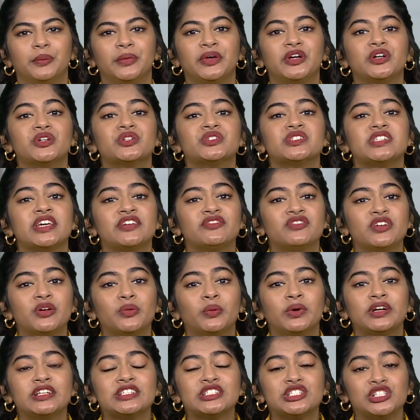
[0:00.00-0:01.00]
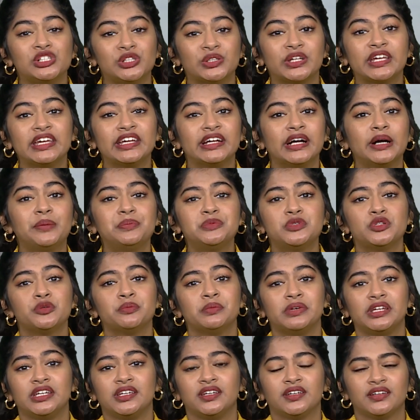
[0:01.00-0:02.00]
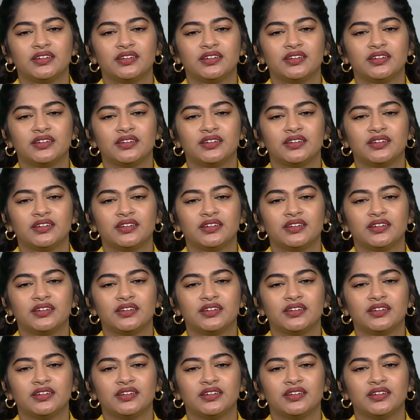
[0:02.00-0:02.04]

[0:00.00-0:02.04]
Because everyone is looking up to me.